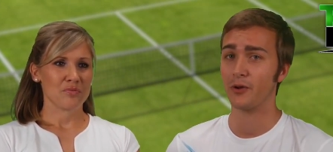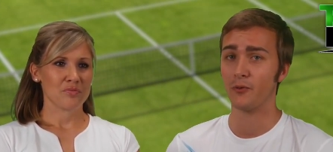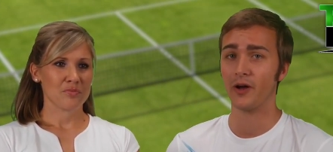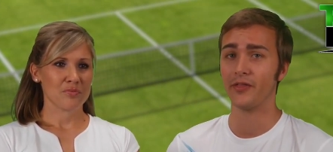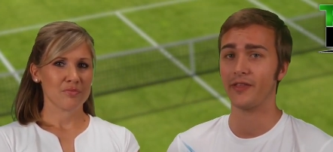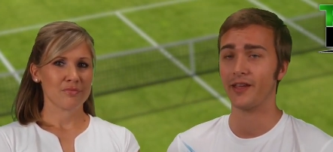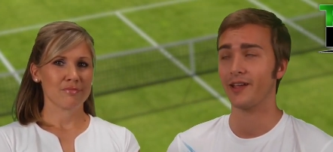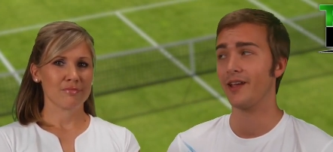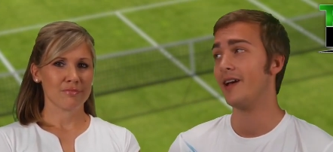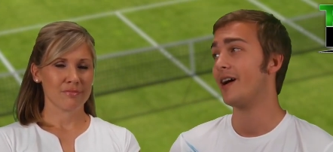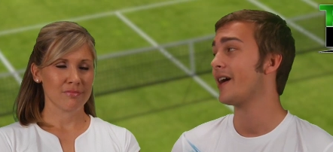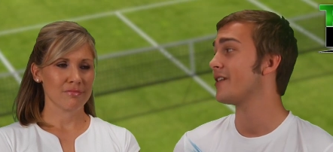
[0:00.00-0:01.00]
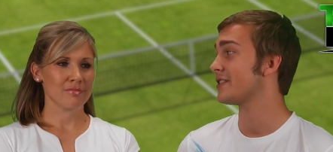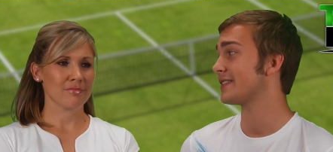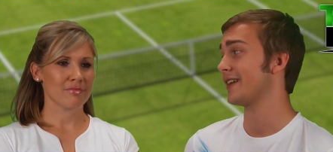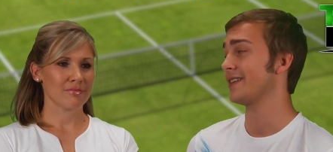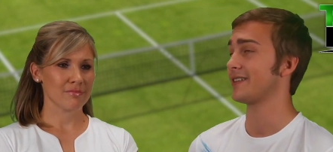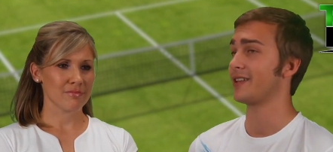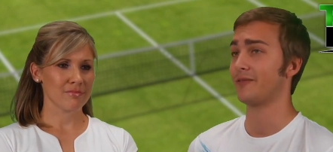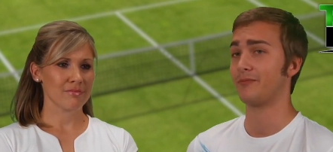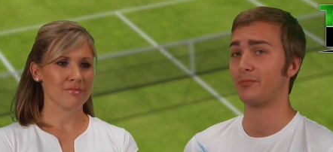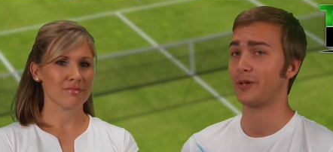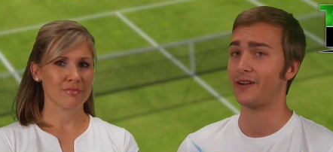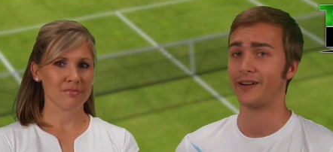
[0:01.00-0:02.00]
Speaker 1: be one thing. I understand he's on the
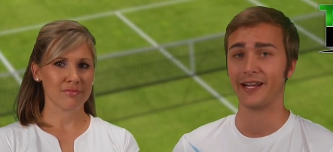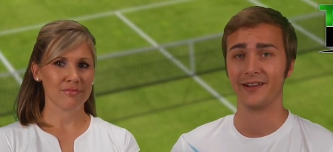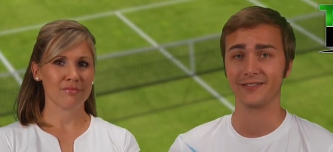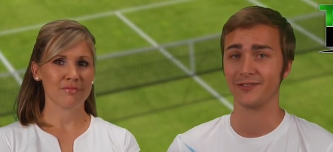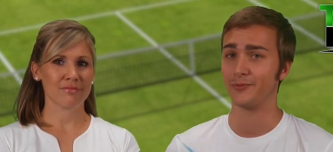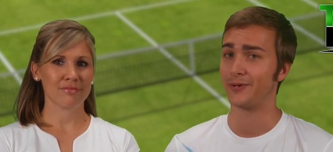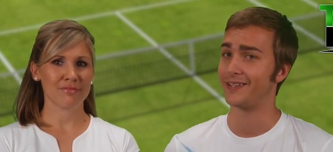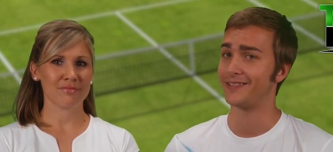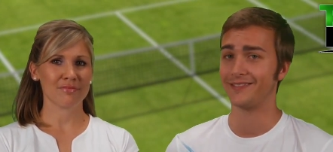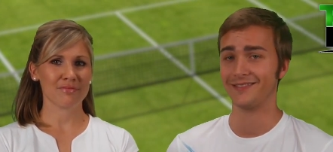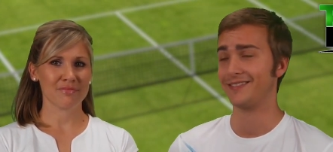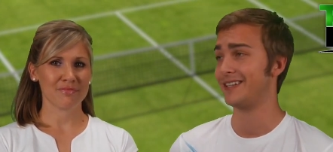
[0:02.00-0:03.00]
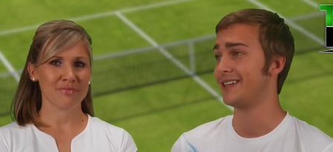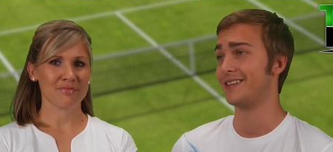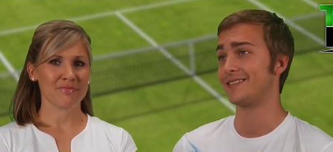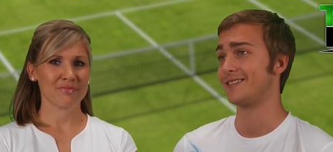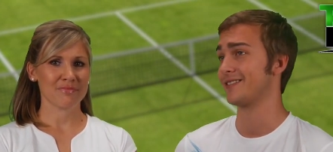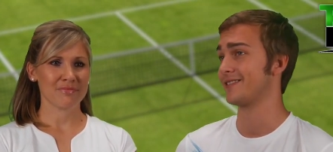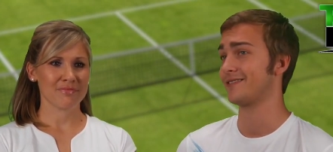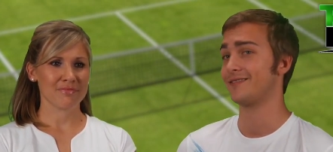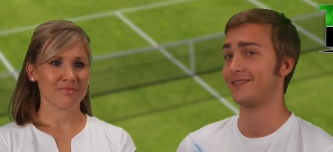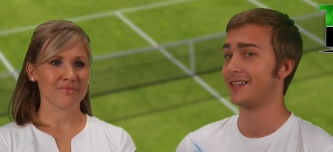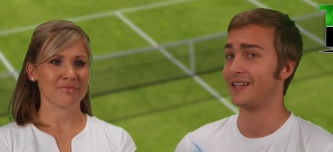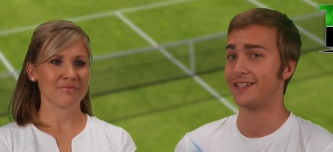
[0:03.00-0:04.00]
player council, but he needs to
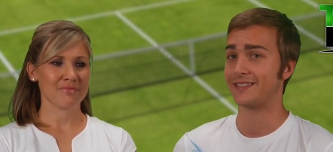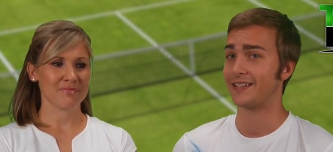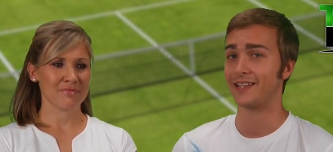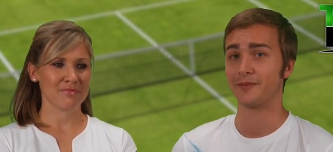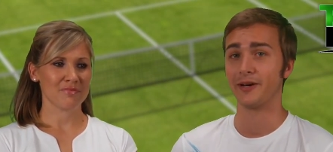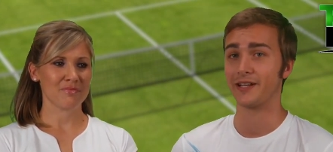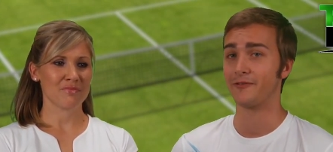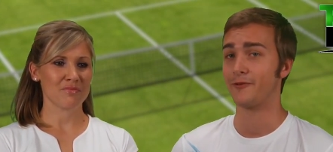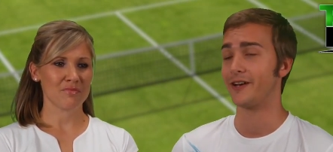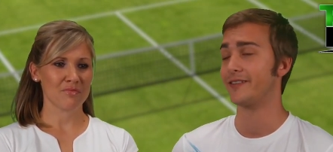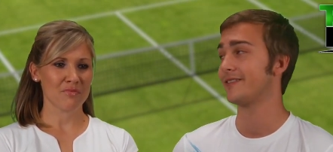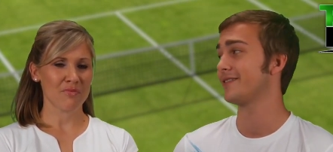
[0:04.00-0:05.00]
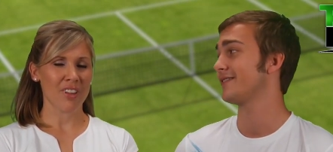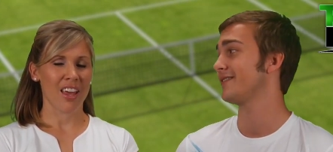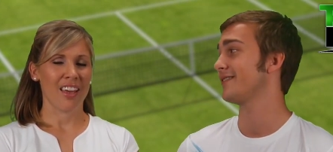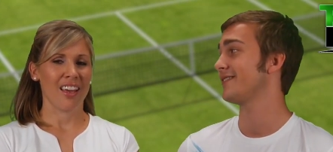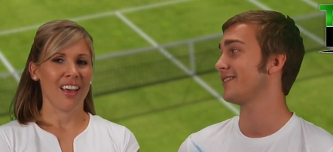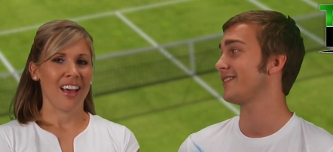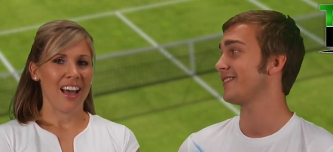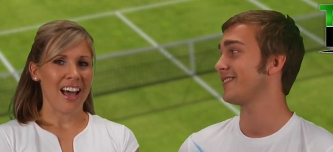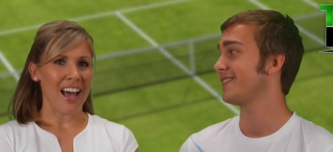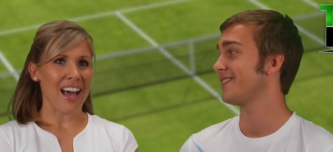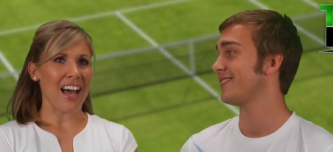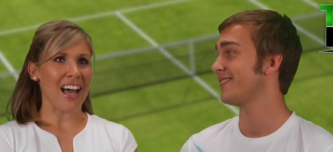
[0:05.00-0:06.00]
he needs to take the money and run.
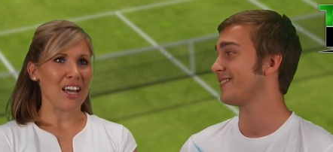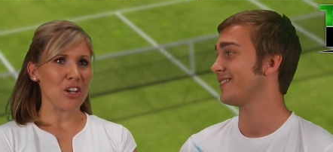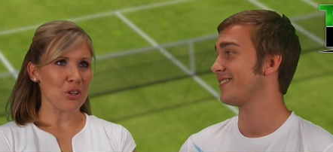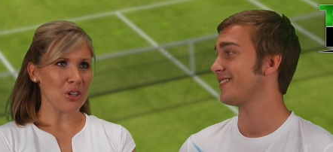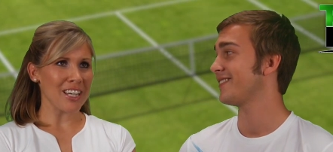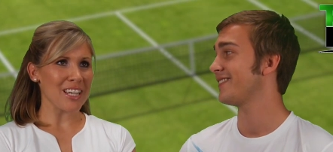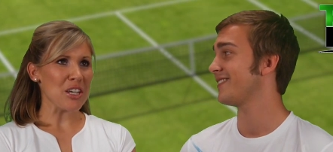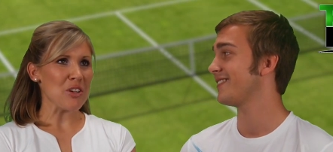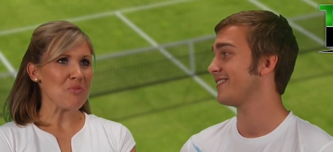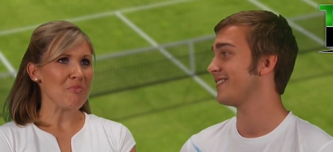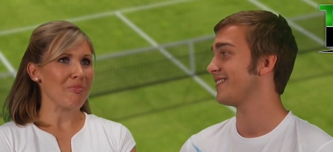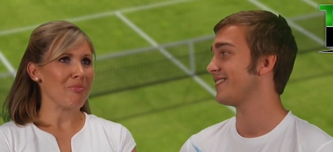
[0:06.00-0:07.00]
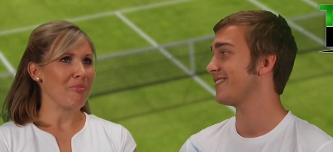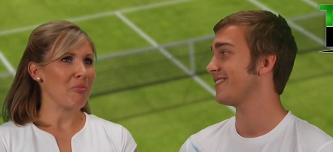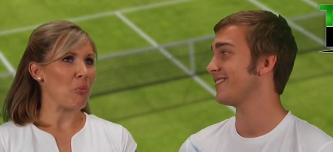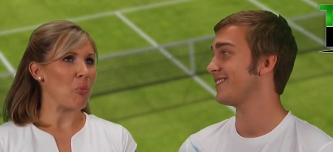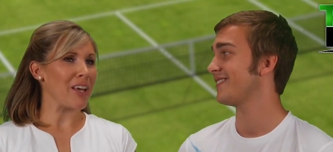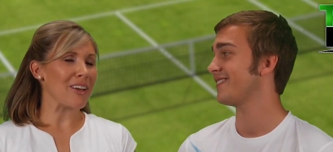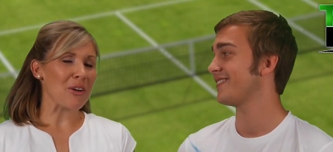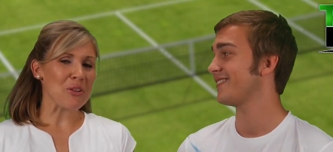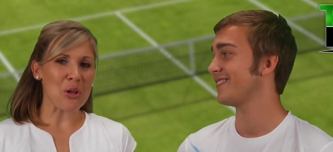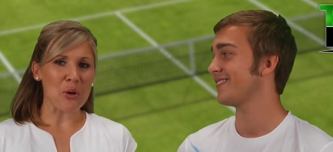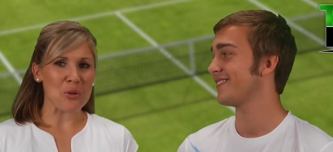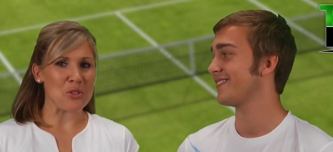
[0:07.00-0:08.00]
Speaker 2: I agree. We
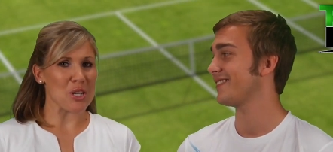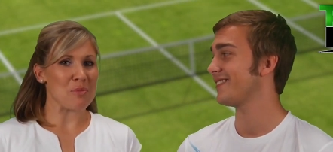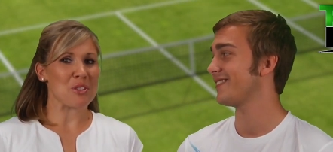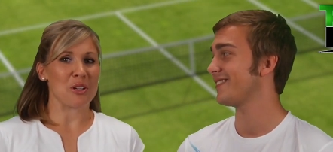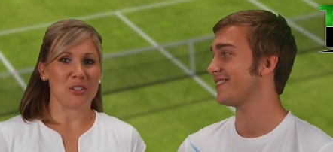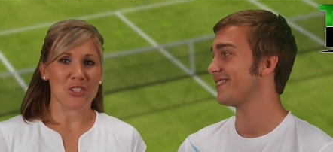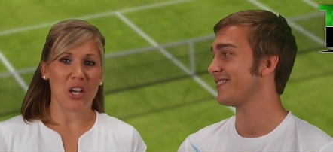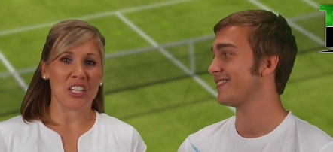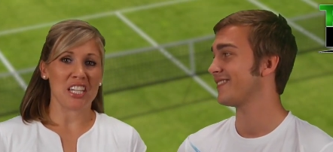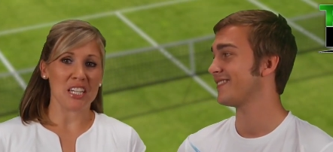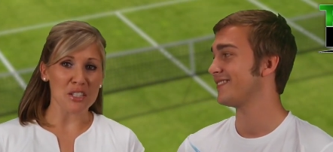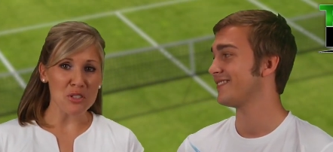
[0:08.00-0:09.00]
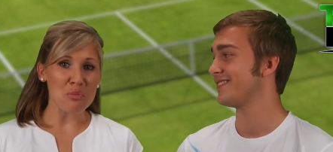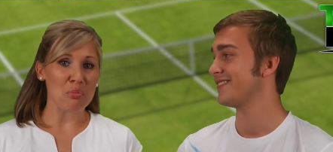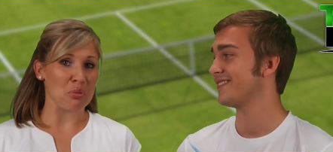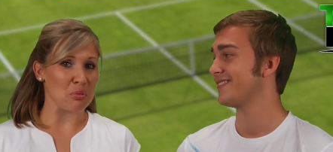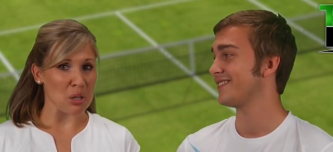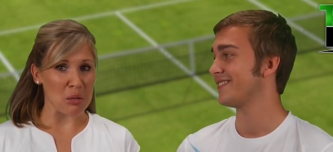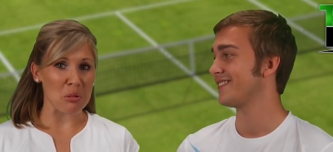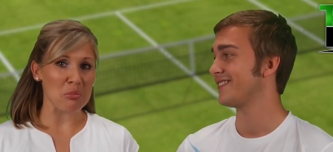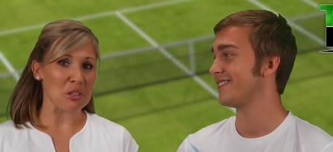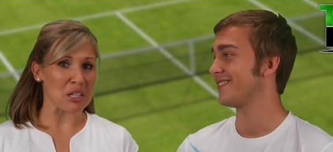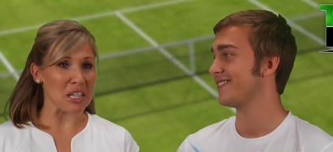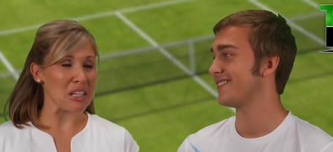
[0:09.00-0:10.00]
don't know who James Saratani is,
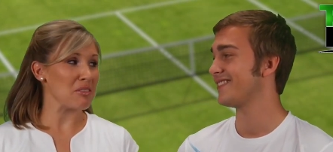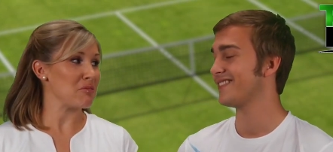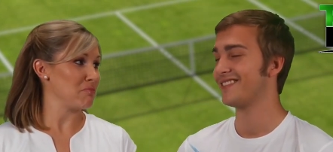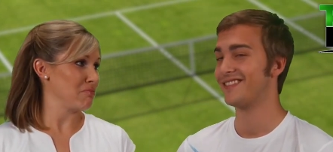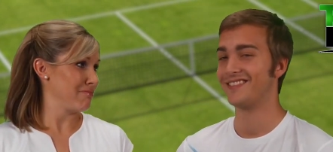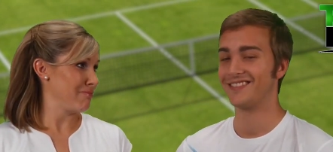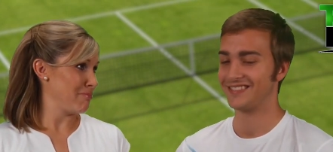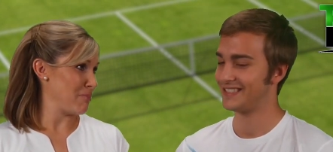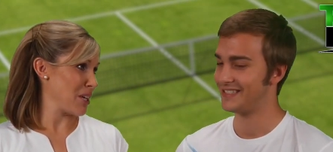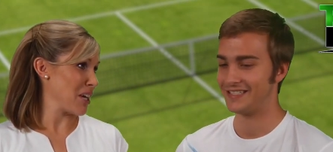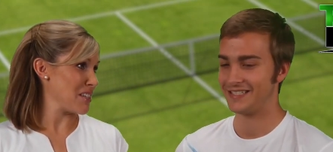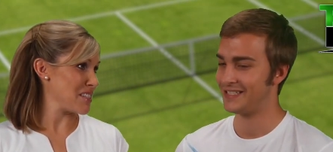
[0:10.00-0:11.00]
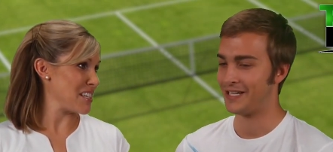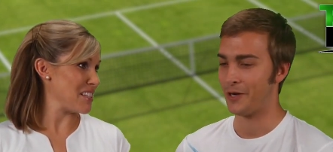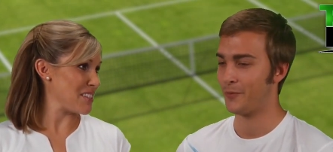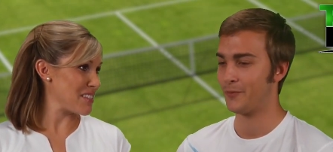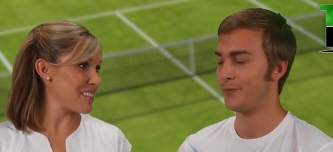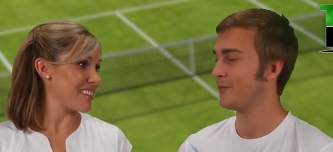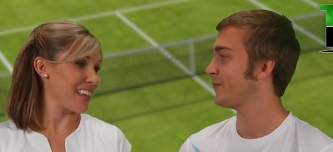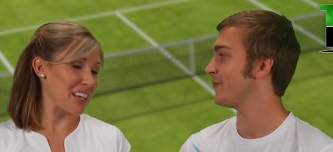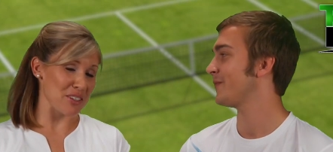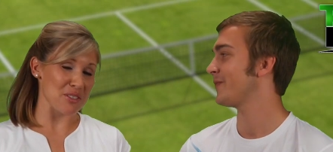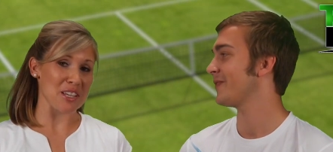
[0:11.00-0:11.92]
probably because he's, like you